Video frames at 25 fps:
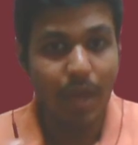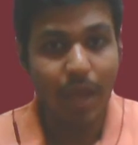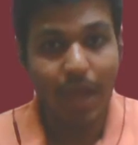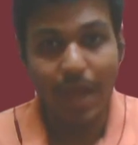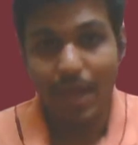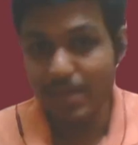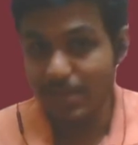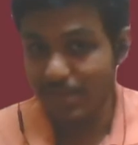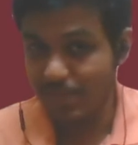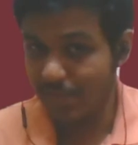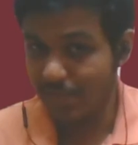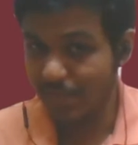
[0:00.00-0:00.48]

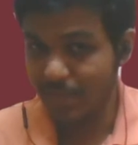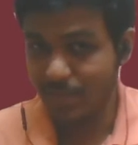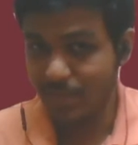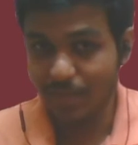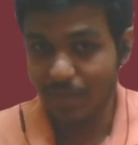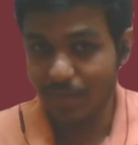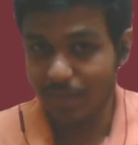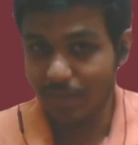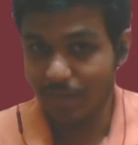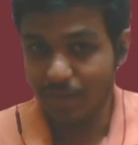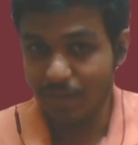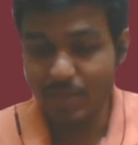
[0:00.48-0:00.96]
As
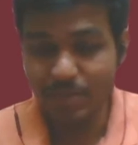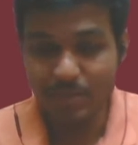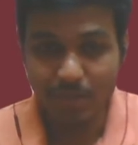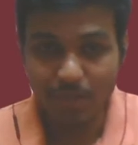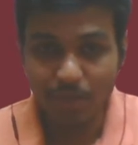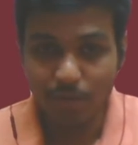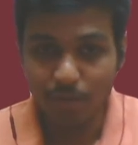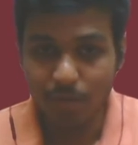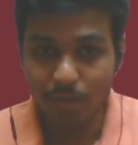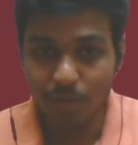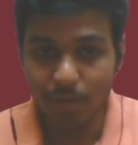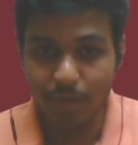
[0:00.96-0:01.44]
listed
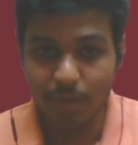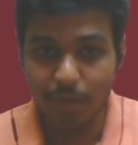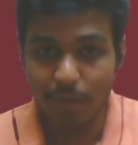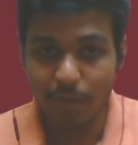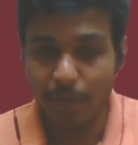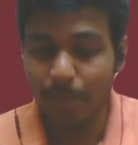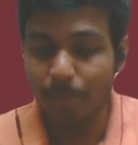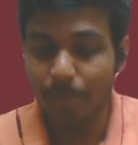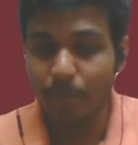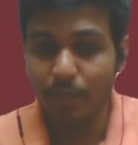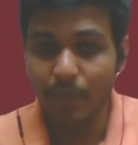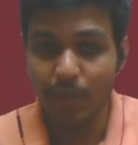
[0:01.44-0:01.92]
out earlier,
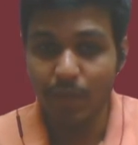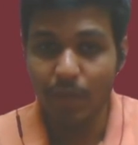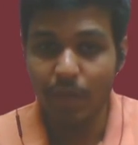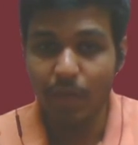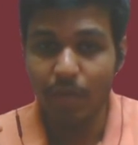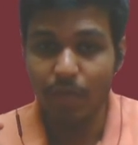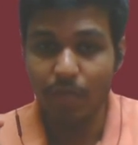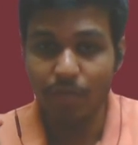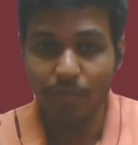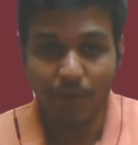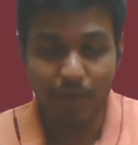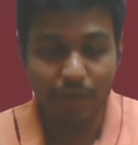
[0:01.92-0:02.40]
they
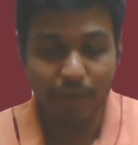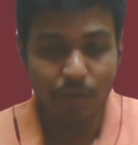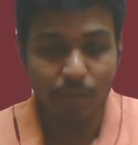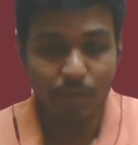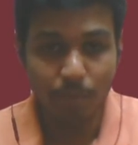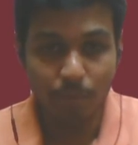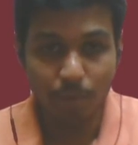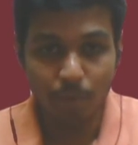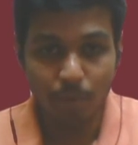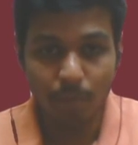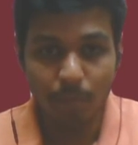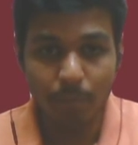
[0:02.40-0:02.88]
are find your
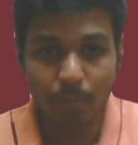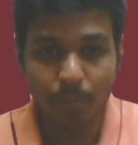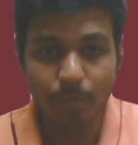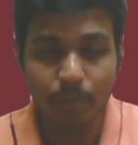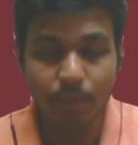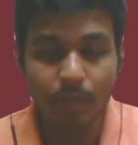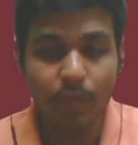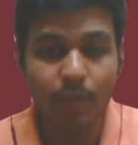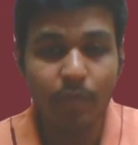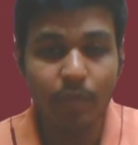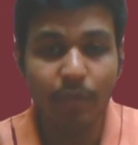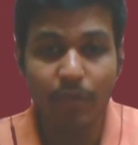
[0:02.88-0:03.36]
problem,
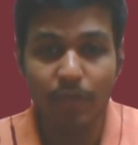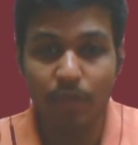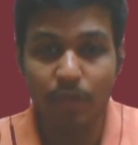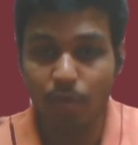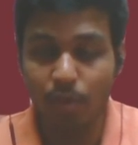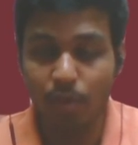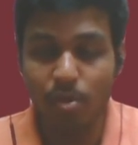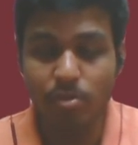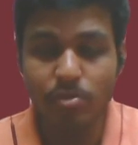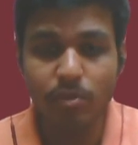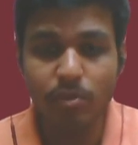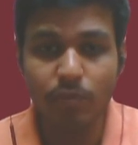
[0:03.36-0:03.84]
find the
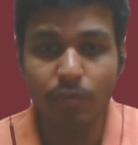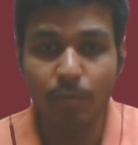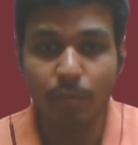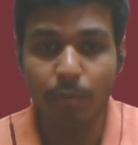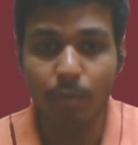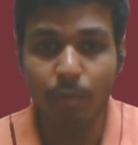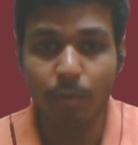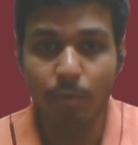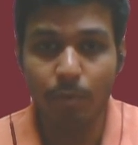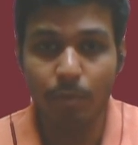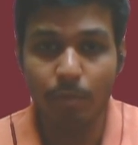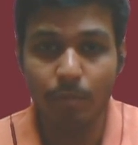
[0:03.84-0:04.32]
cause of your
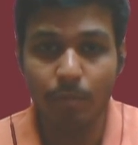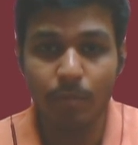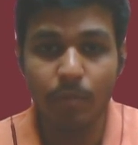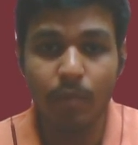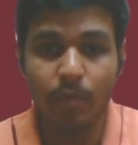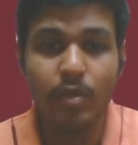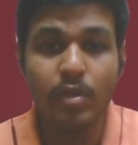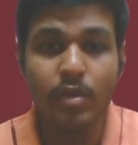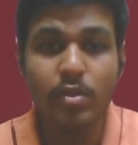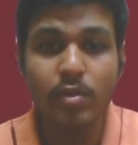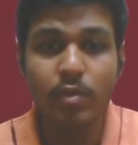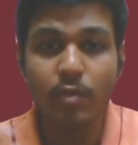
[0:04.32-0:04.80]
problem,
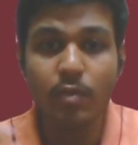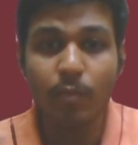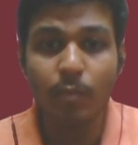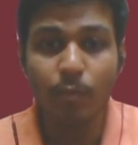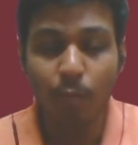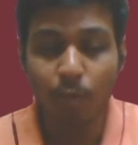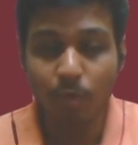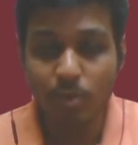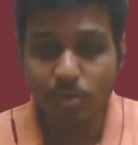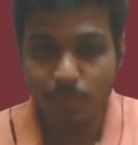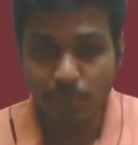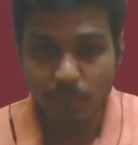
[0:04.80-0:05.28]

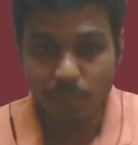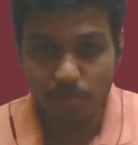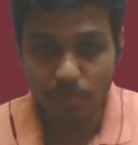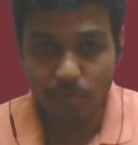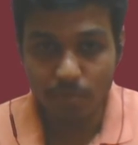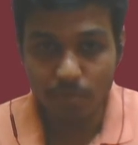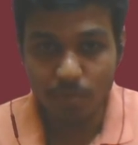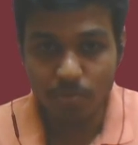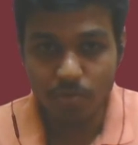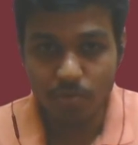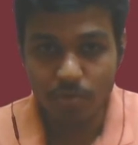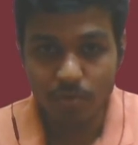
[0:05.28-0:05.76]
possible
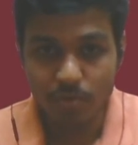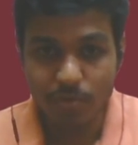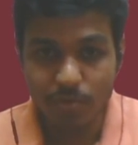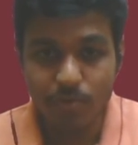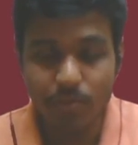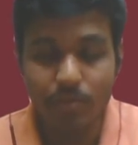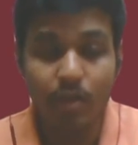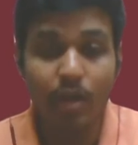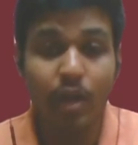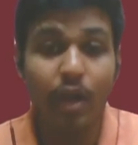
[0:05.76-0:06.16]
solutions,